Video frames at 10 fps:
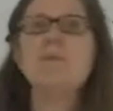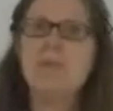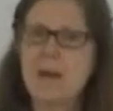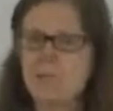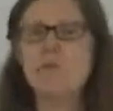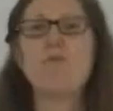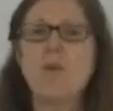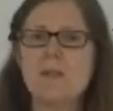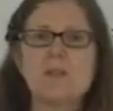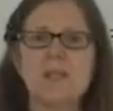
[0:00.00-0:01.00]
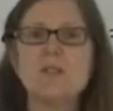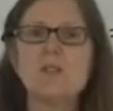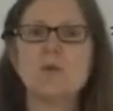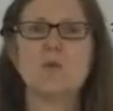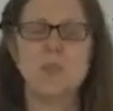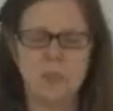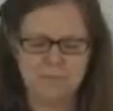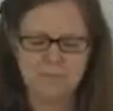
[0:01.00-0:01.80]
better performance in school.